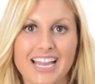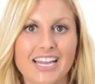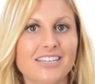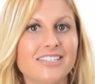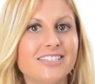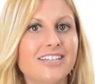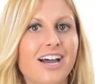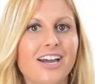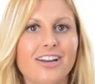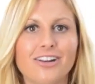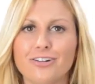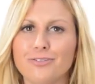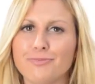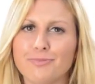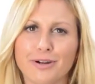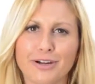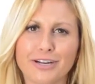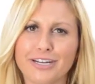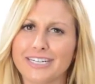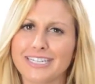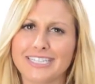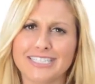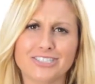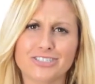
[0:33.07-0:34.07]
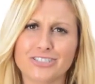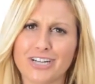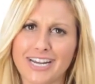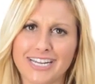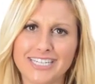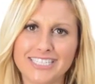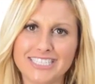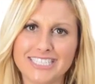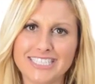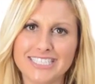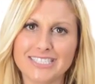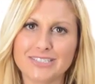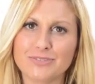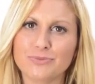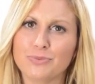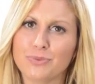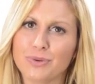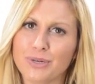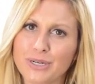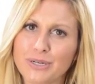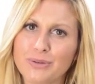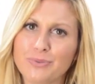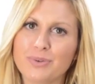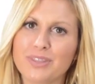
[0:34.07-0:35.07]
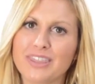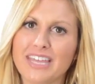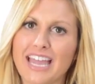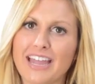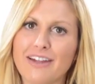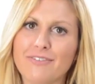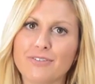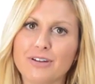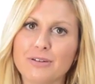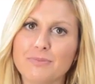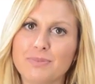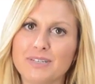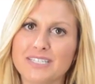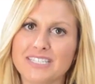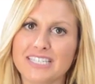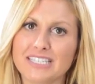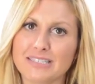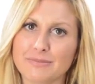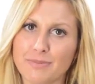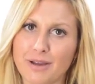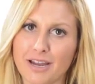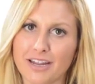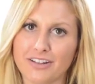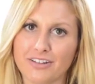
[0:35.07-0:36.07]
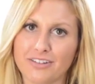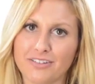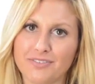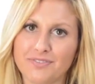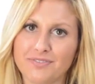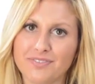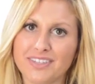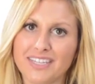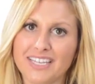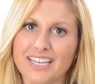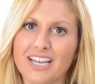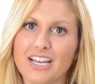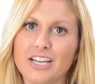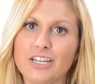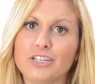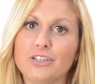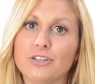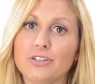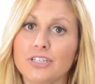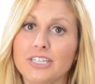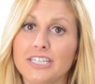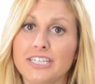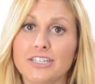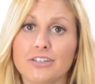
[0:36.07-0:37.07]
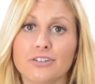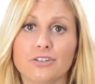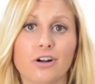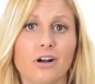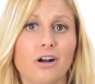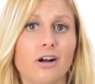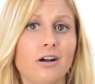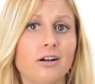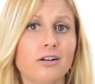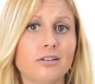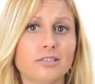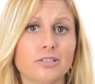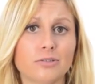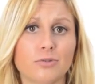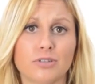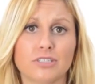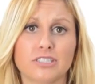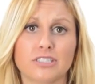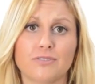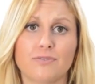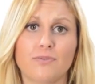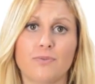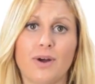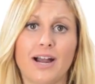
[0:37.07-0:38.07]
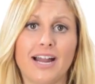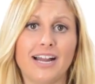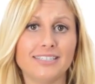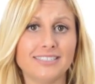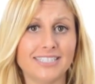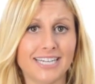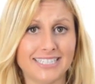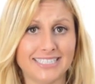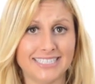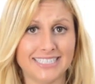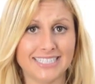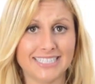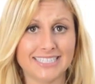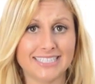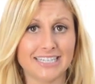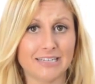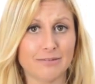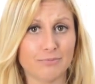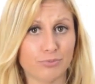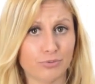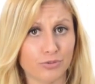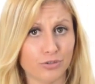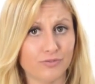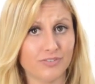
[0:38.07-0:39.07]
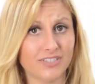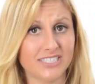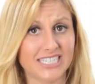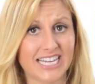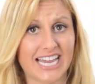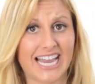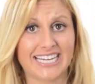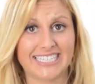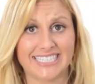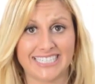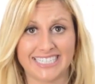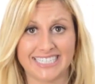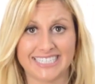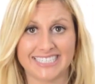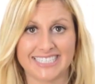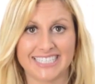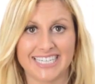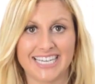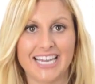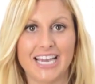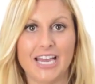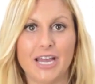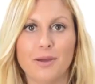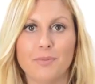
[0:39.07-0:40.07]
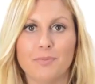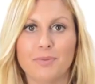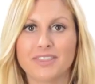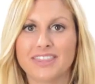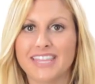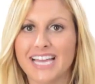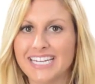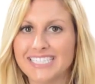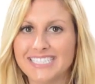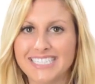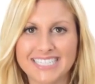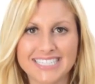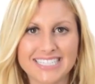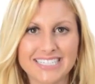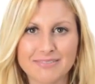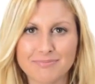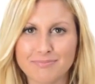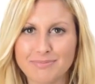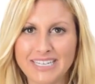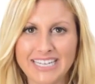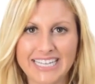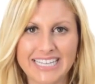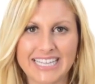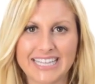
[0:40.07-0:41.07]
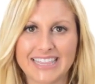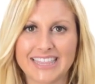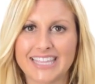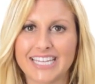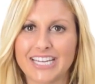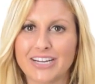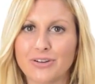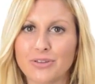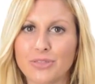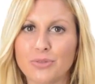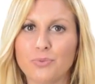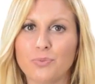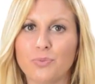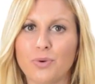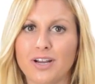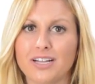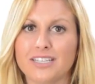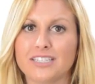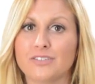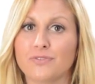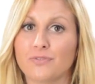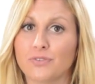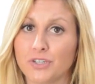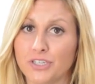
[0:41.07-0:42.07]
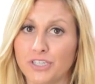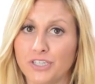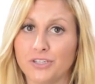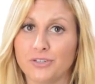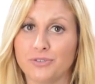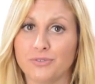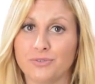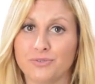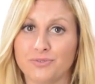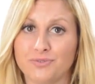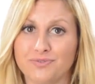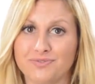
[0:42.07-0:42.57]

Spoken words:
Not all marketing strategies work with every business model. You'll hear all sorts of wild ideas and proven tactics, but that doesn't mean that they're the ones for you.